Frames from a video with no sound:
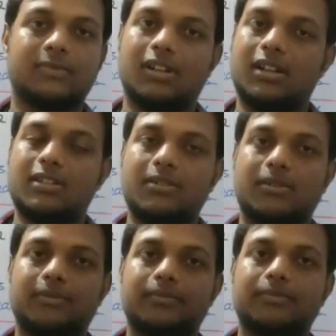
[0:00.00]

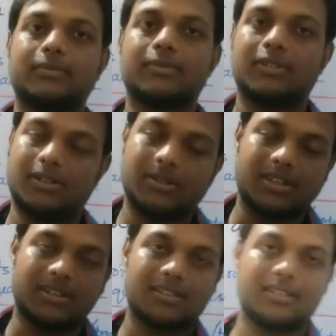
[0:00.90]
Understood?
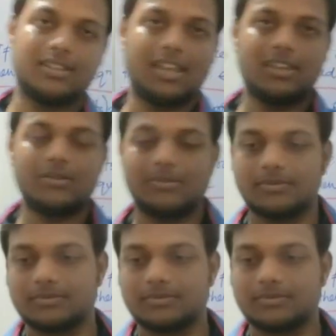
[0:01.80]
Okay. Thank you.